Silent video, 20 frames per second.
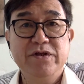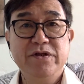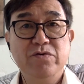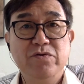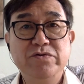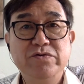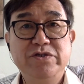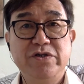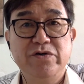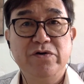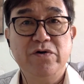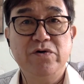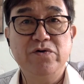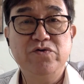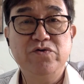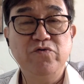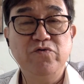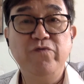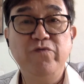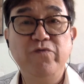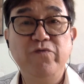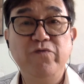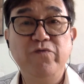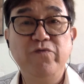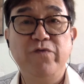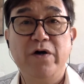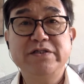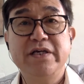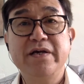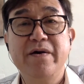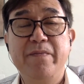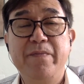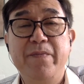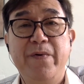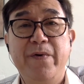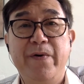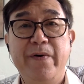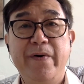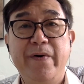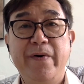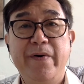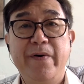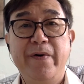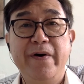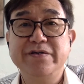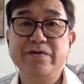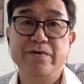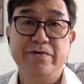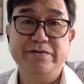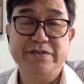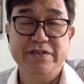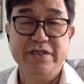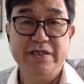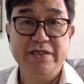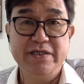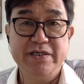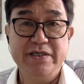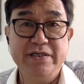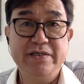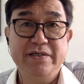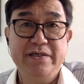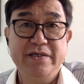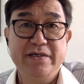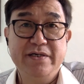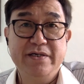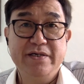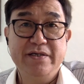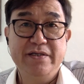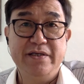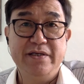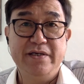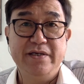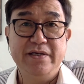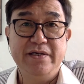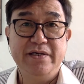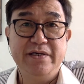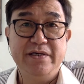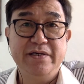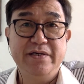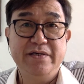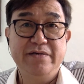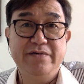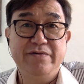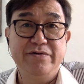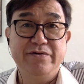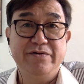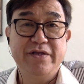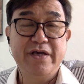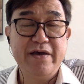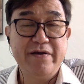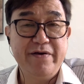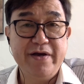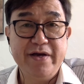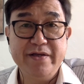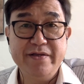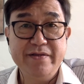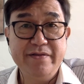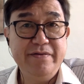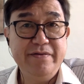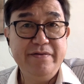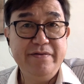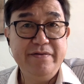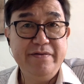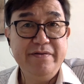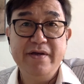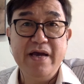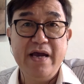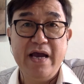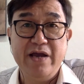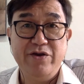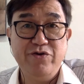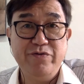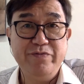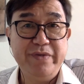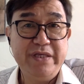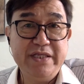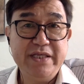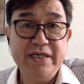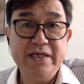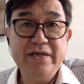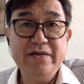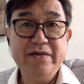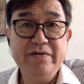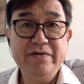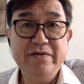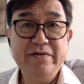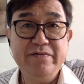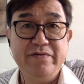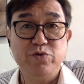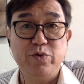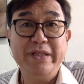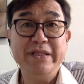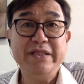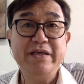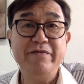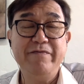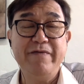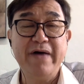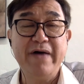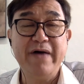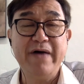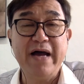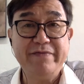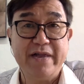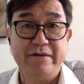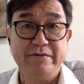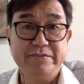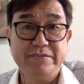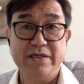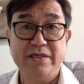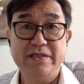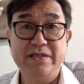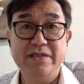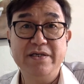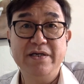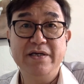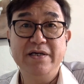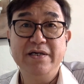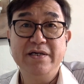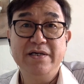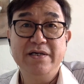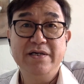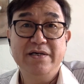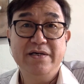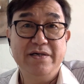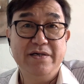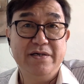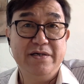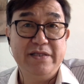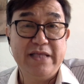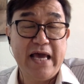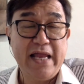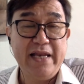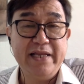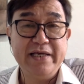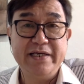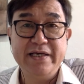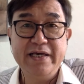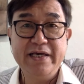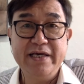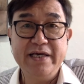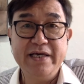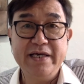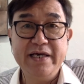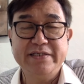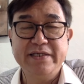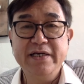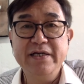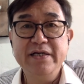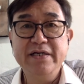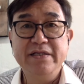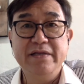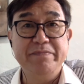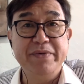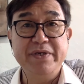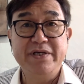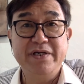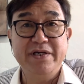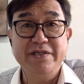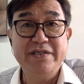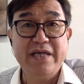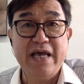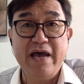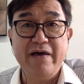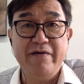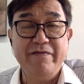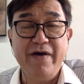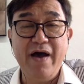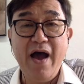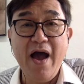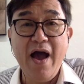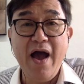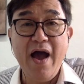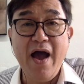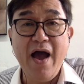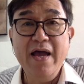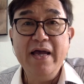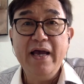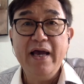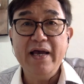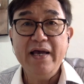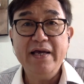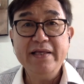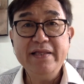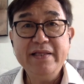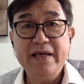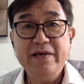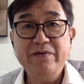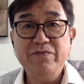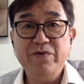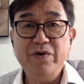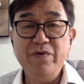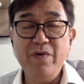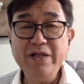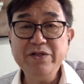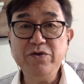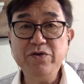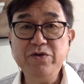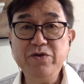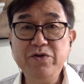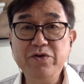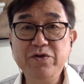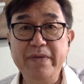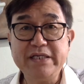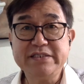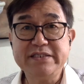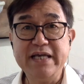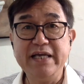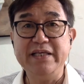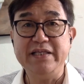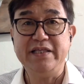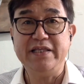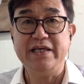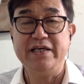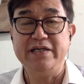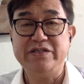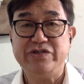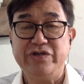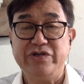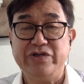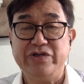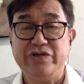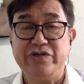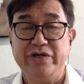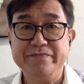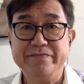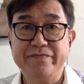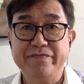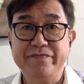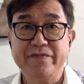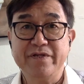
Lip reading: 2024 Singapore is hosting the Rotarian annual meeting with 25,000 delegates, the biggest ever. And we want to make sanitation